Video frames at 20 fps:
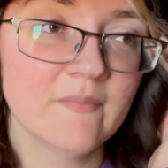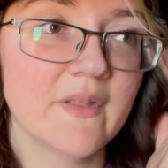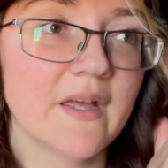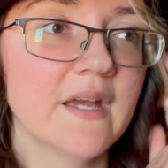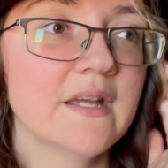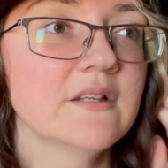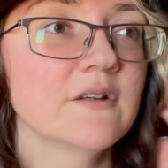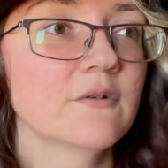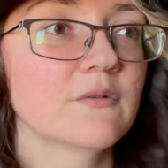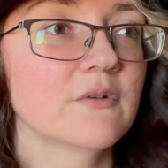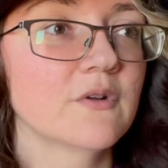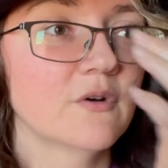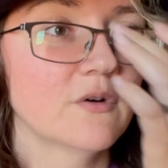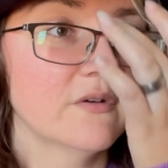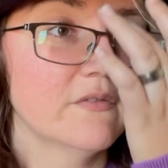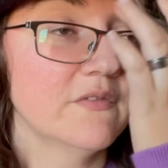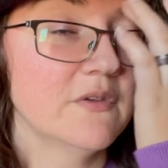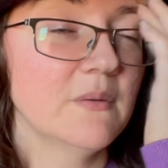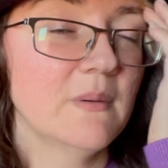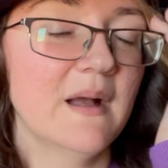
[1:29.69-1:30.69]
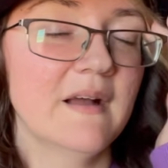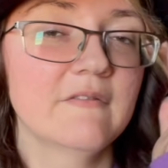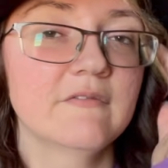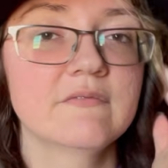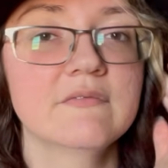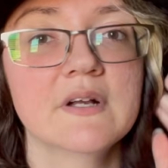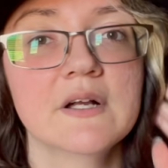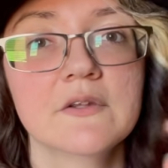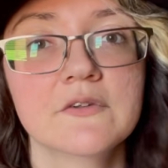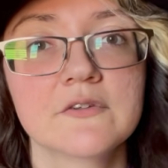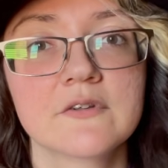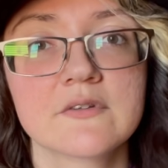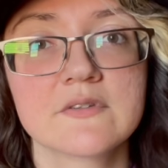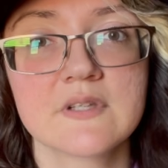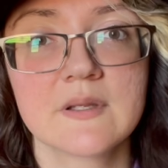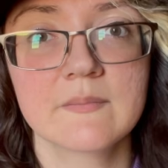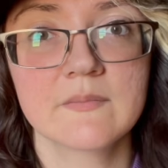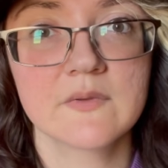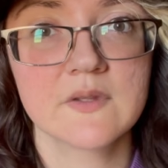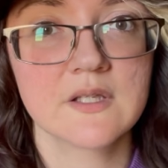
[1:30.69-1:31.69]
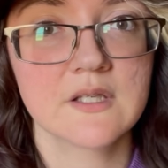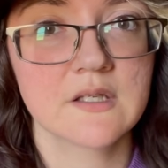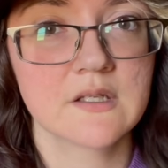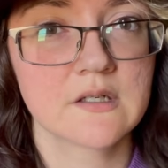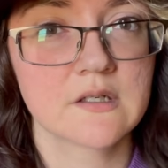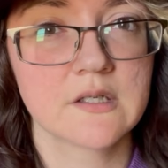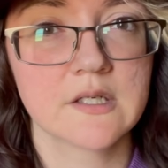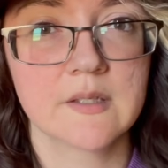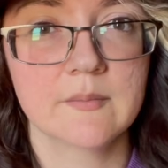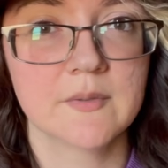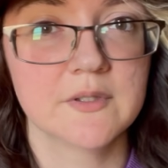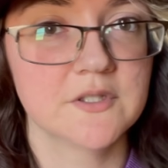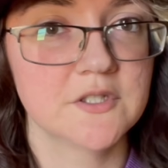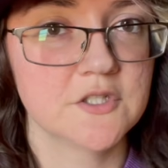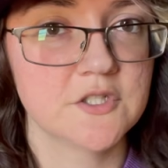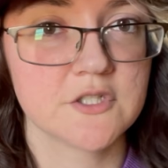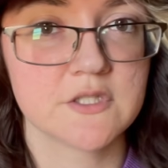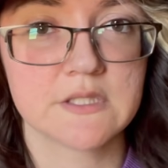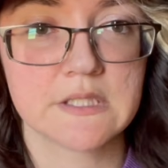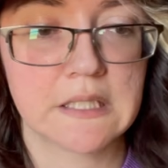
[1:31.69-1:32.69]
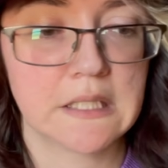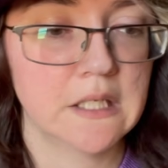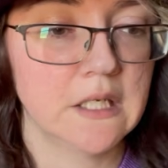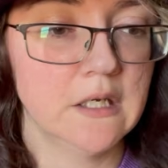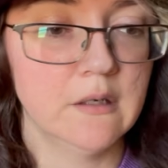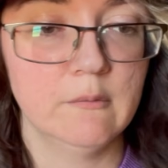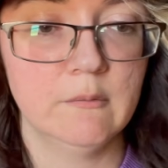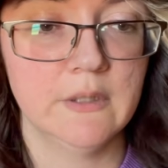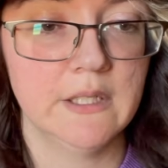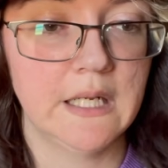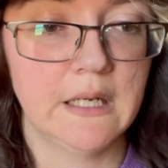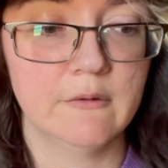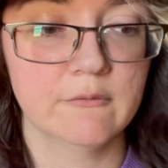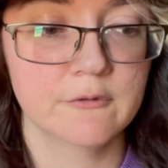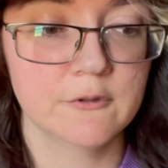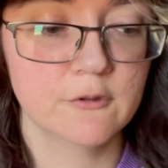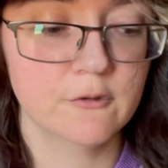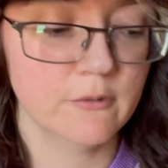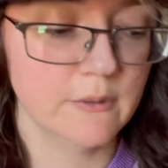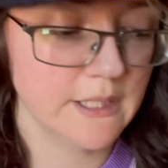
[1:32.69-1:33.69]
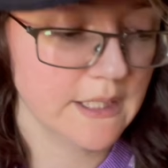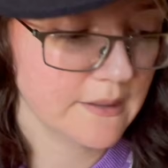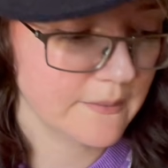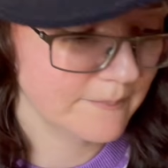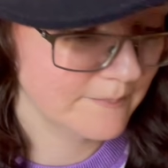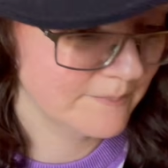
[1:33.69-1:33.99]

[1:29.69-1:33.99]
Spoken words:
I don't know if you have felt or something and are able to just like cut one out real quick.